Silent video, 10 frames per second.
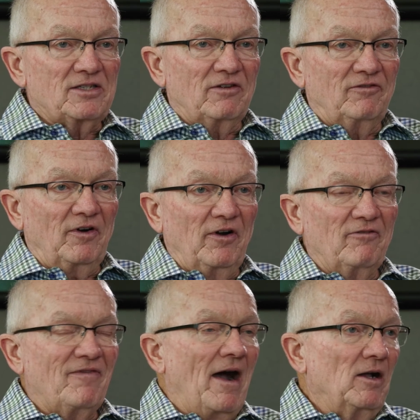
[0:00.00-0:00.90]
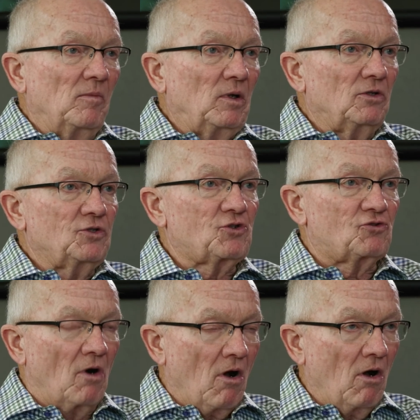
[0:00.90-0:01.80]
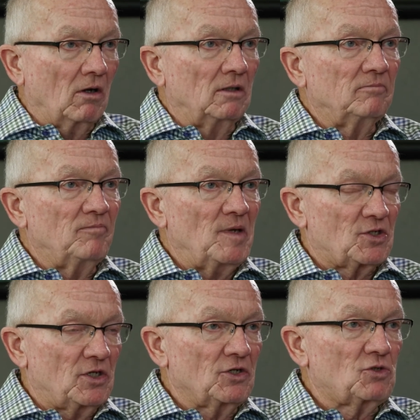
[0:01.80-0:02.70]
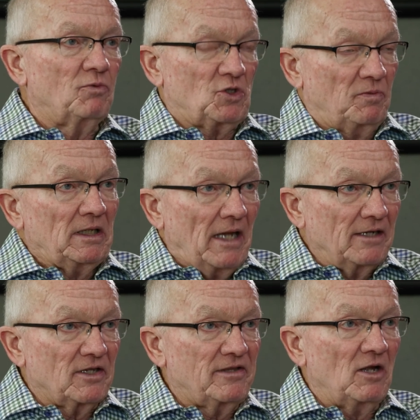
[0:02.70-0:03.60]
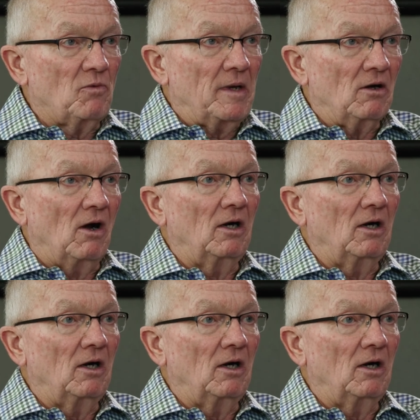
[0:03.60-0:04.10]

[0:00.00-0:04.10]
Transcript: a very viable, strong business, which we like to think we are,